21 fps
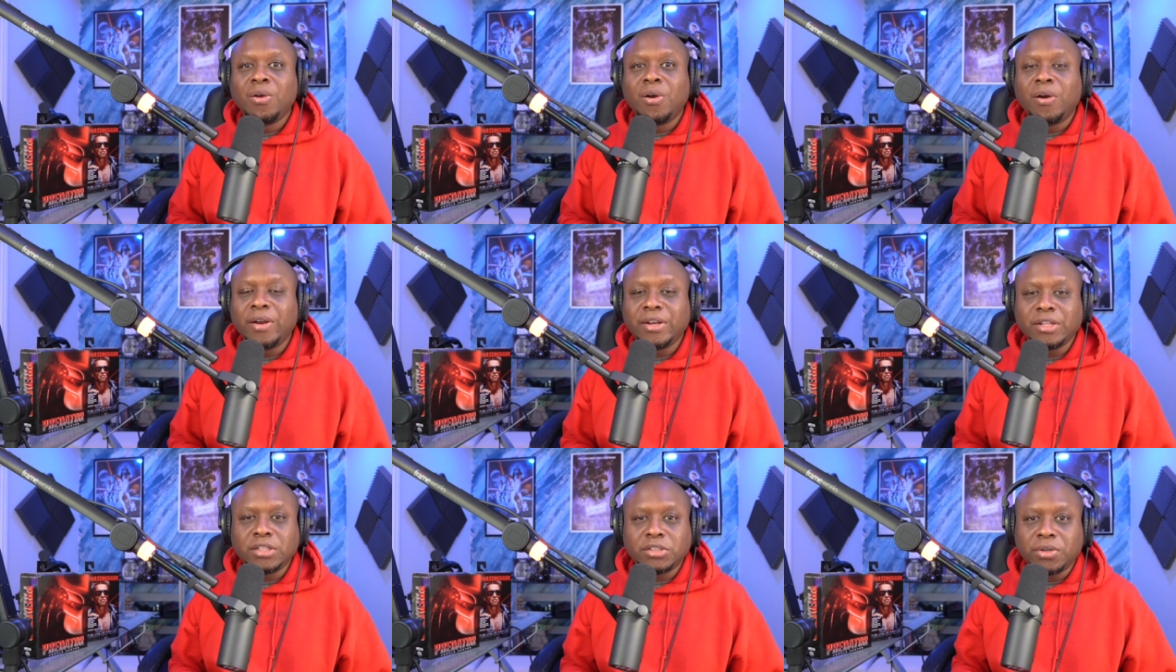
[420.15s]

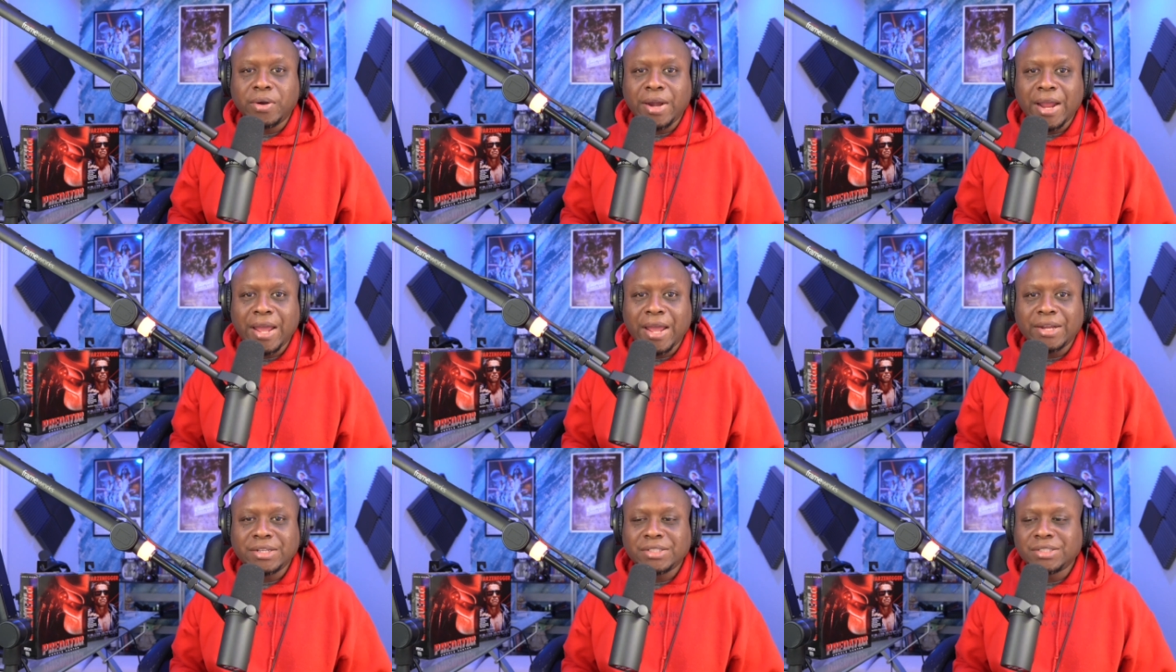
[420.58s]
are in the
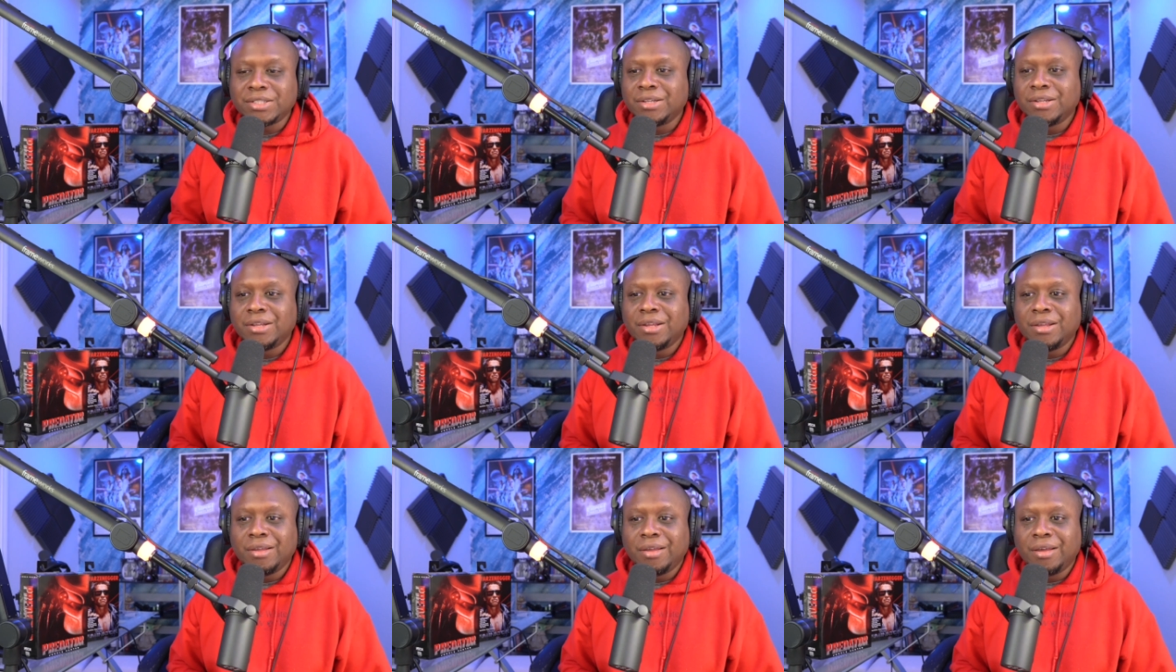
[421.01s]
trash.
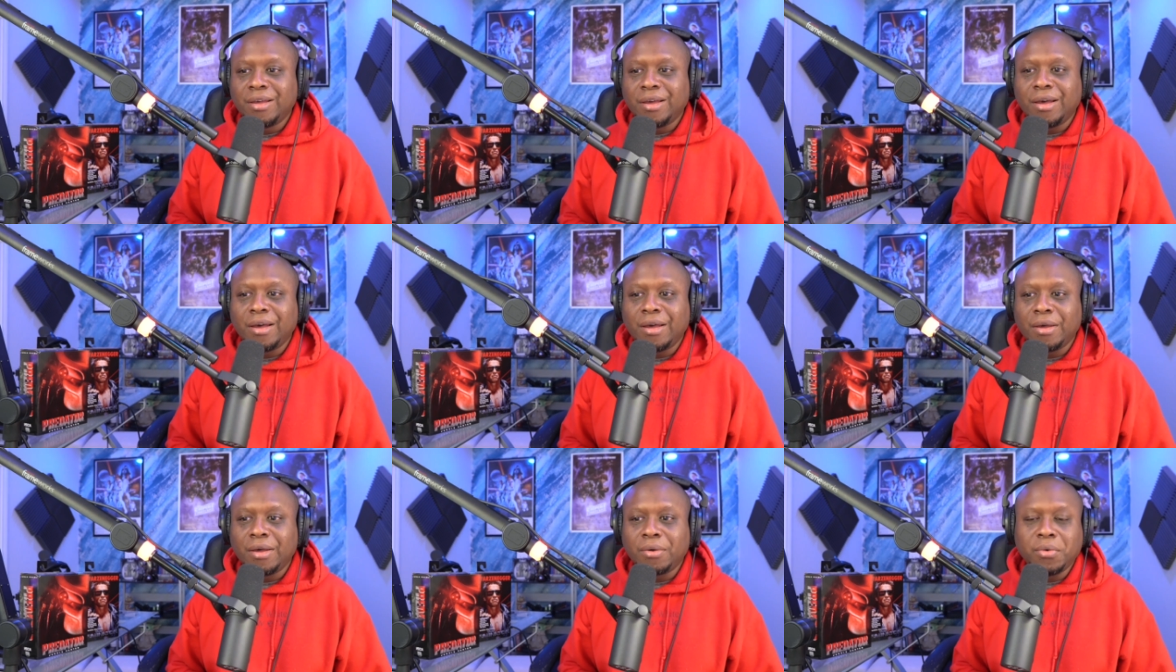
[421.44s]

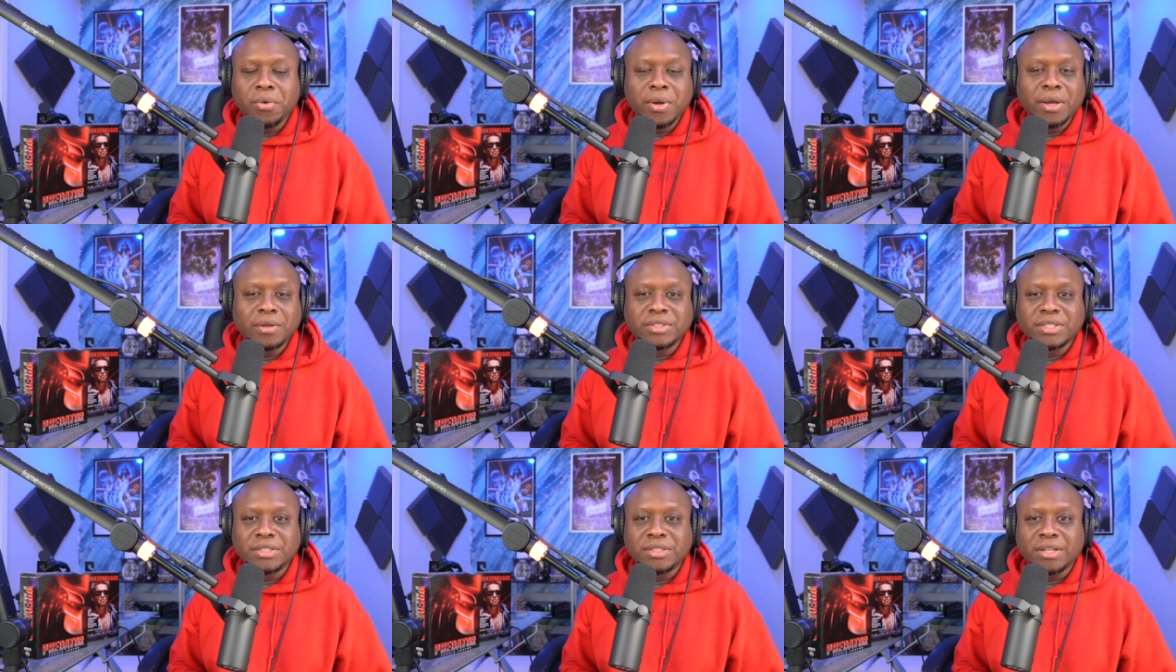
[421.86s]
Uh, who
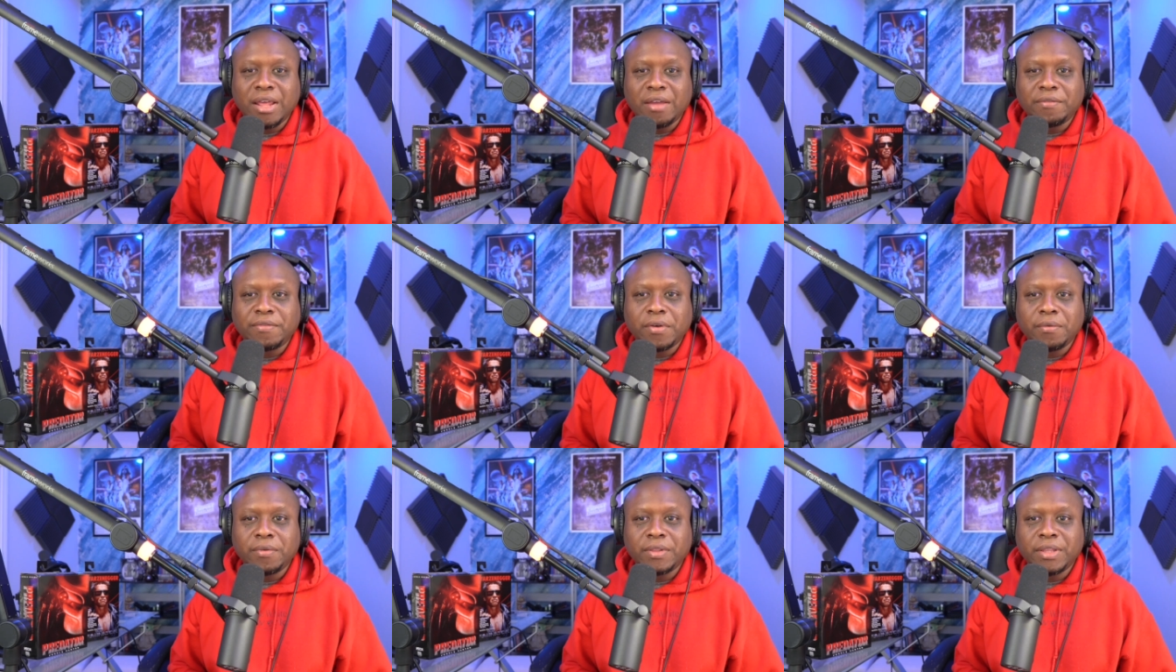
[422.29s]
else is
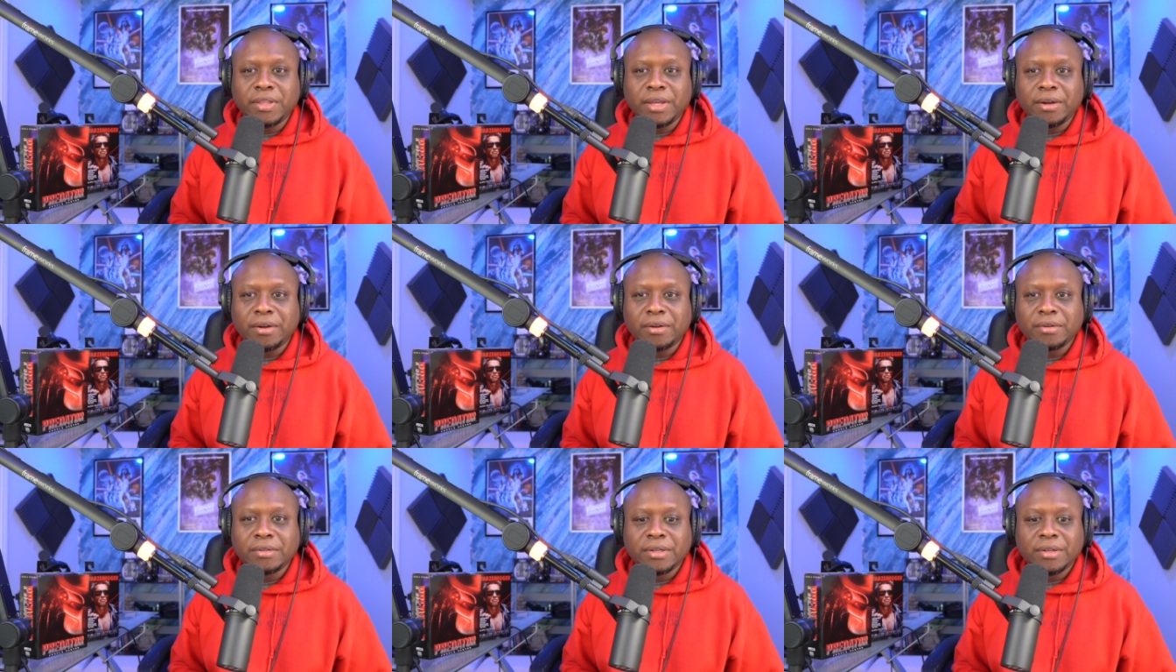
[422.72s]
left over
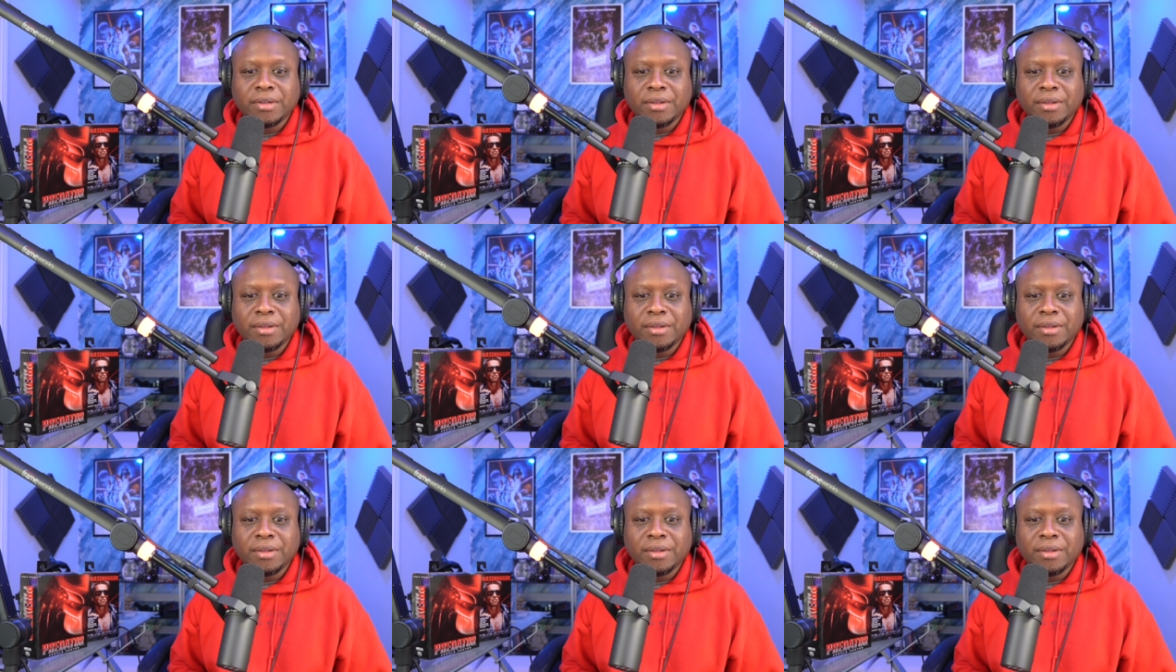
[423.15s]
there?